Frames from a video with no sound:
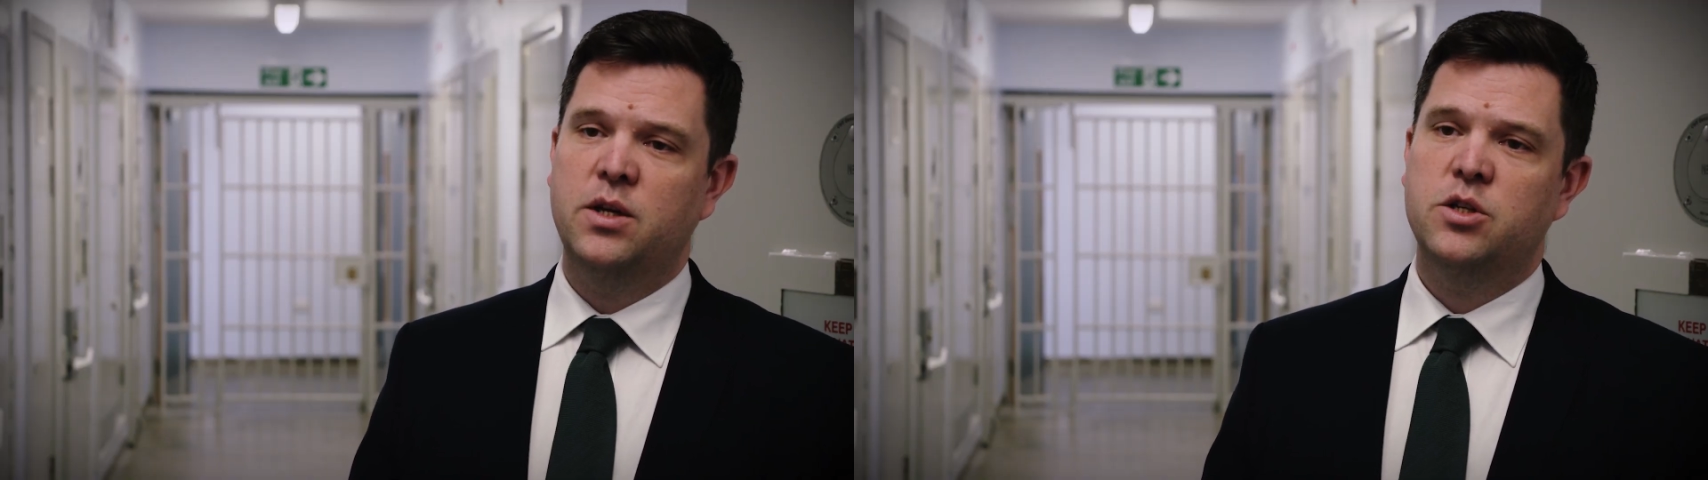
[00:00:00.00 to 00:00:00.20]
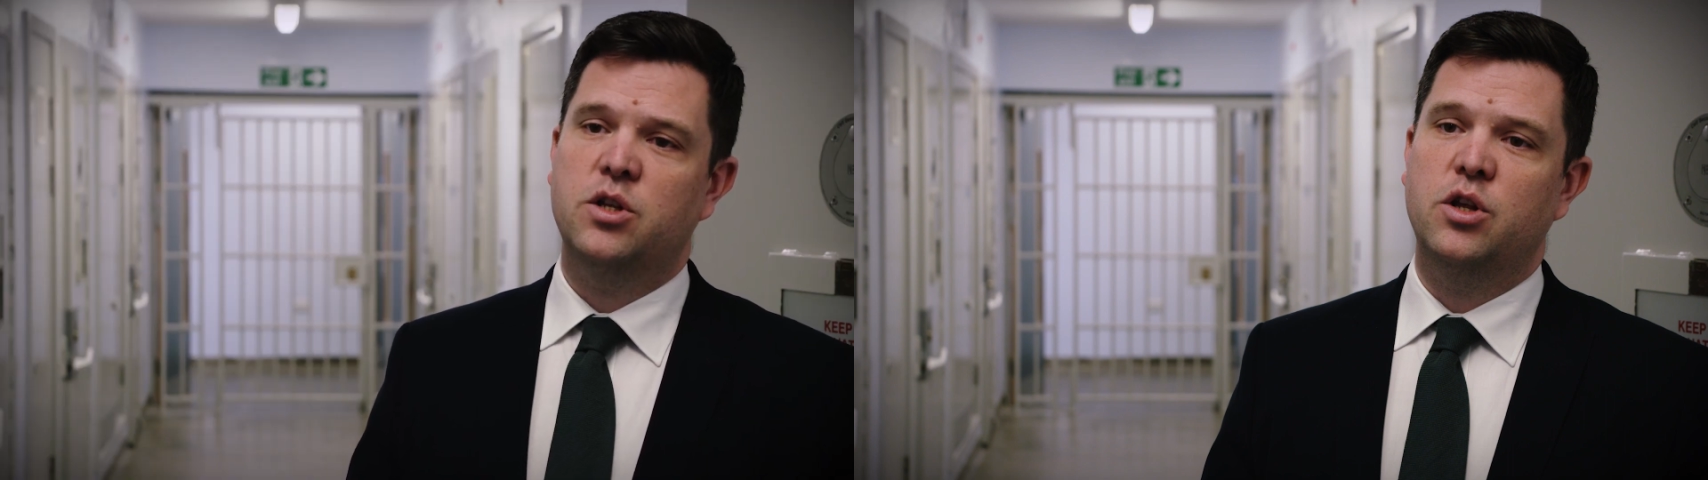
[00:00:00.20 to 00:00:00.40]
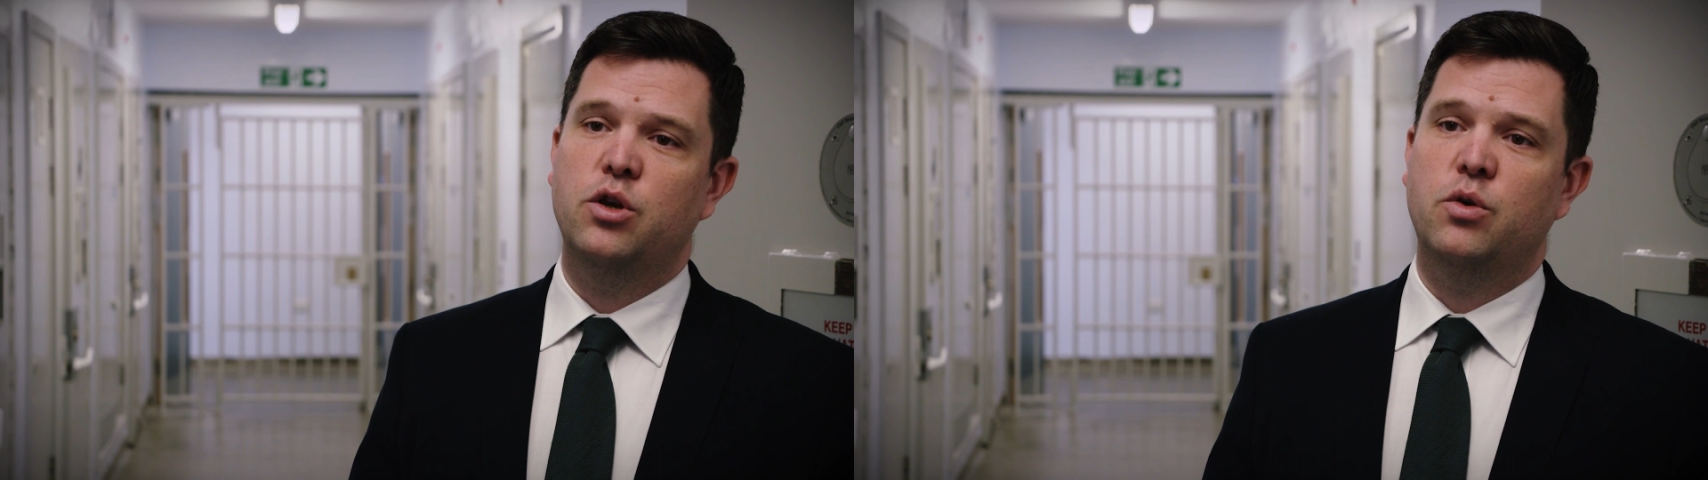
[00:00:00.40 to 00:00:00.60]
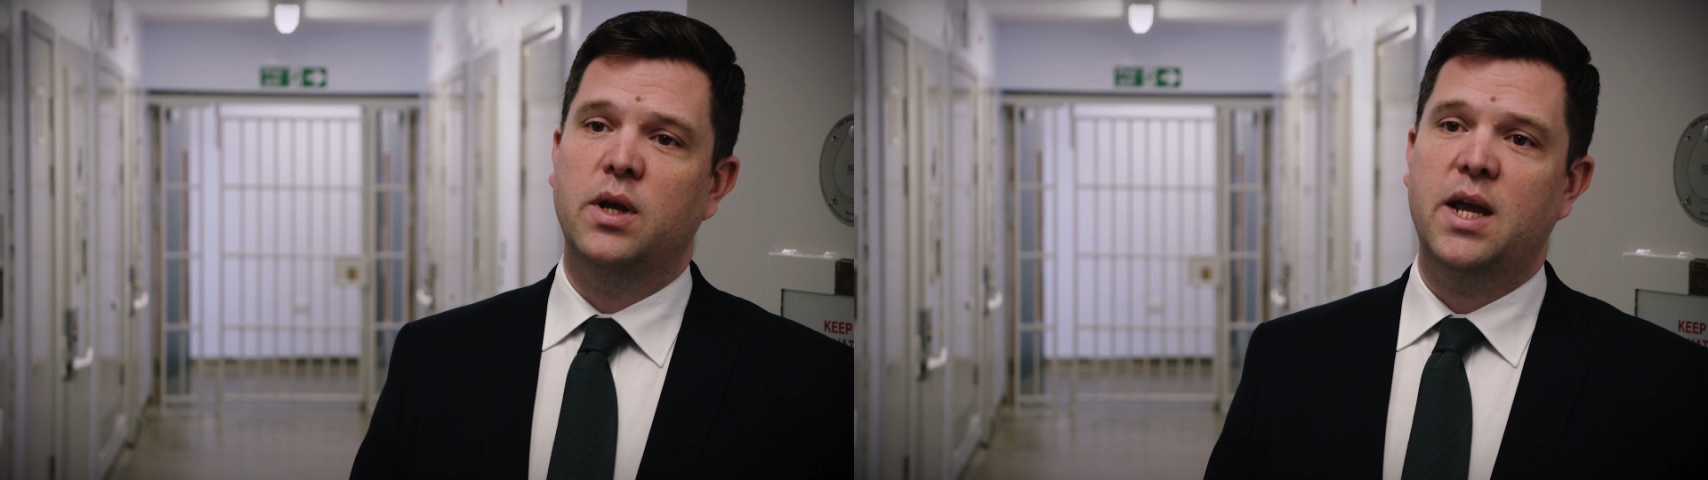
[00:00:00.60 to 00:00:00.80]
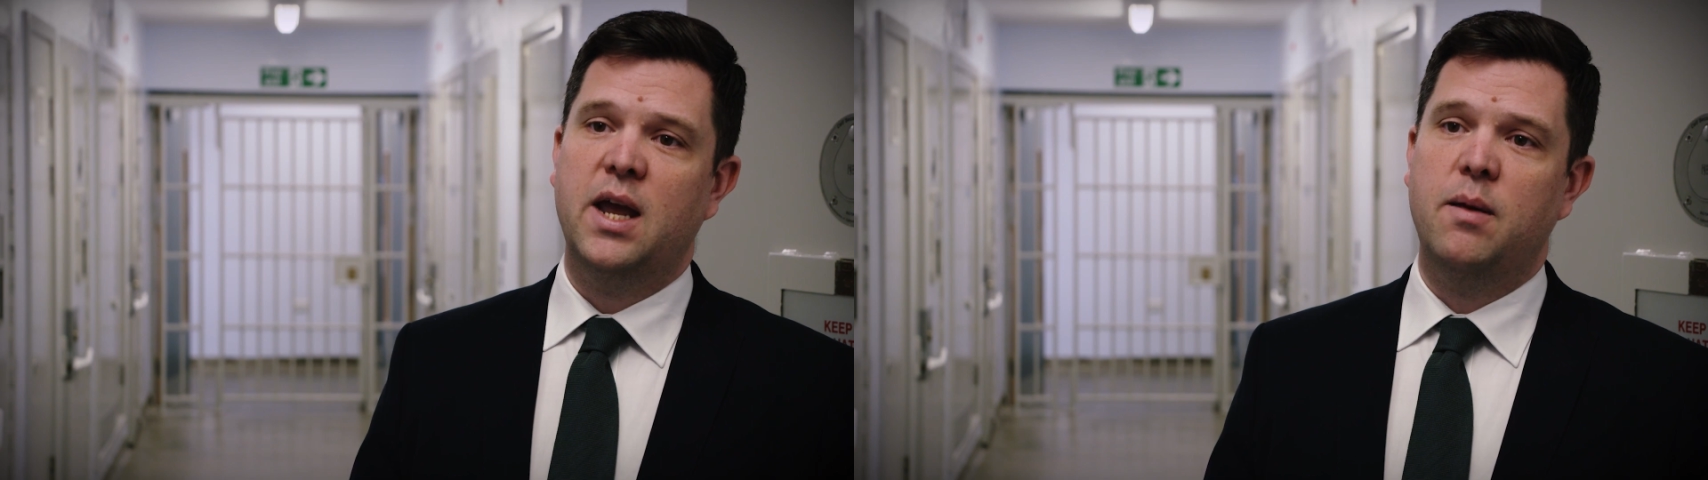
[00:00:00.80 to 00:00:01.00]
so that you can
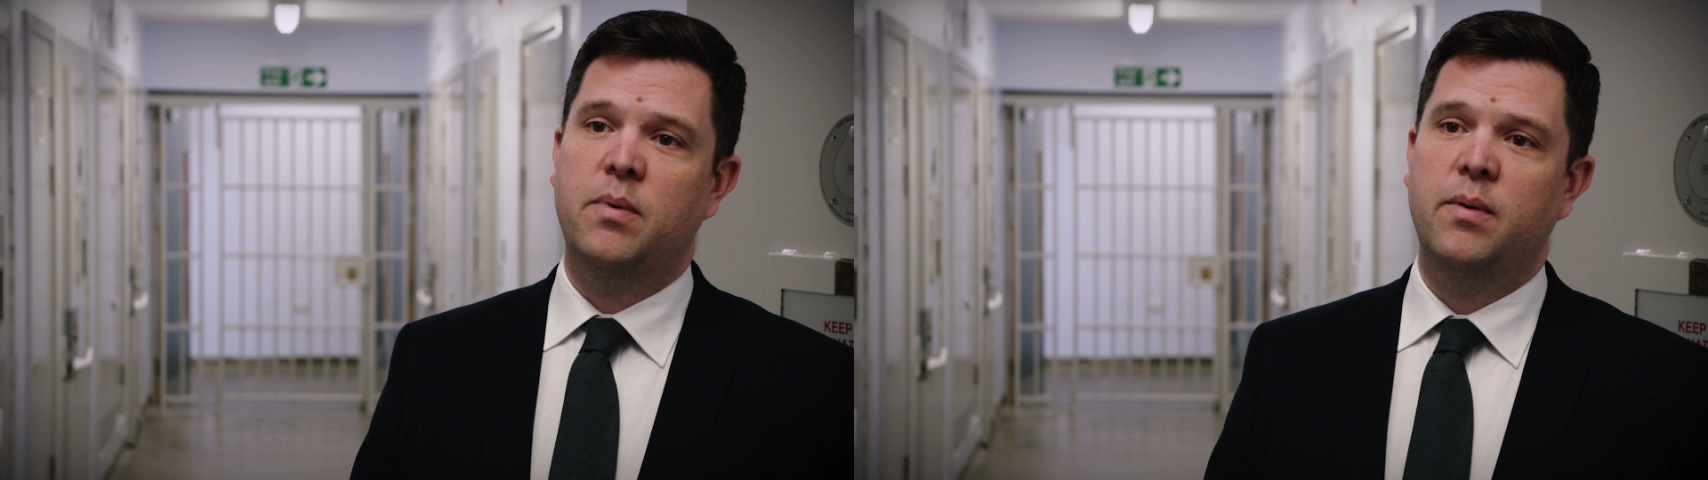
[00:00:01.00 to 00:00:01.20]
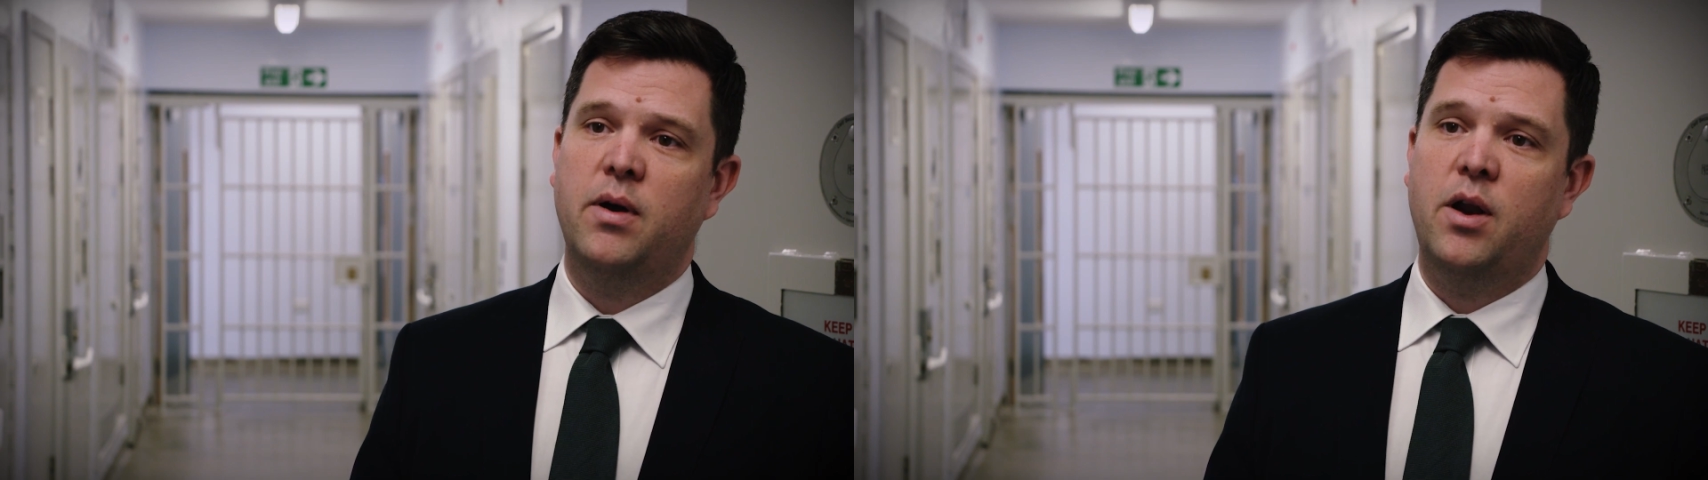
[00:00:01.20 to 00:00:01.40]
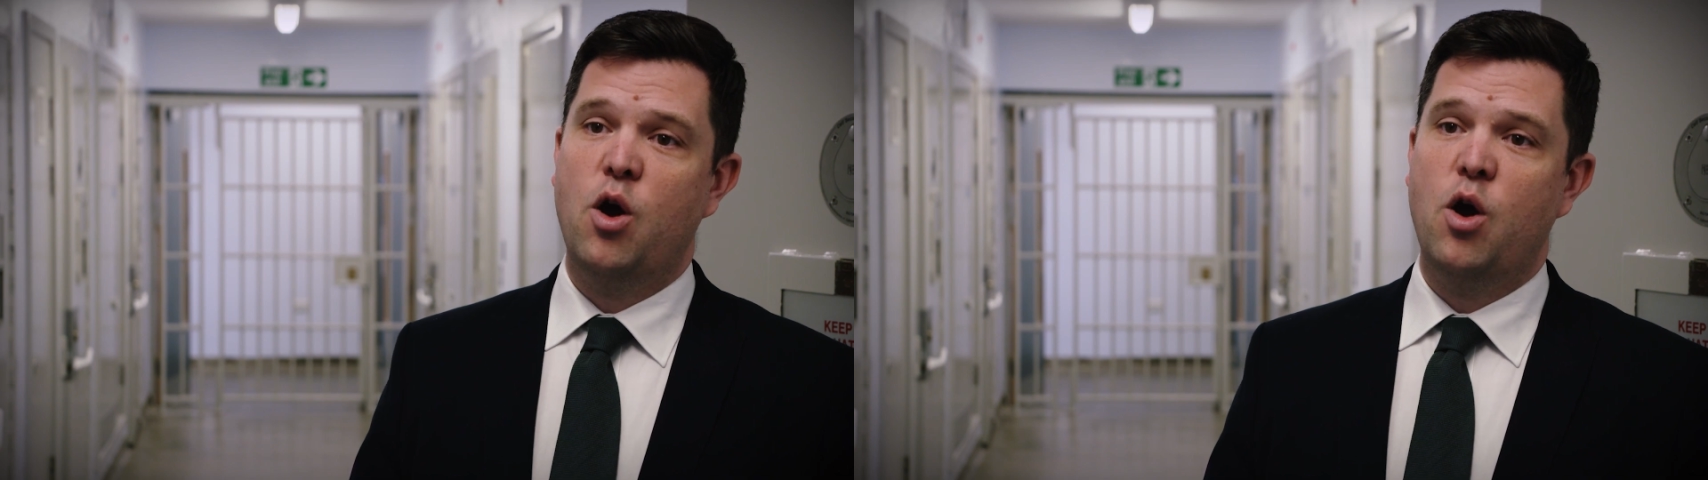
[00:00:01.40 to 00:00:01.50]
keep an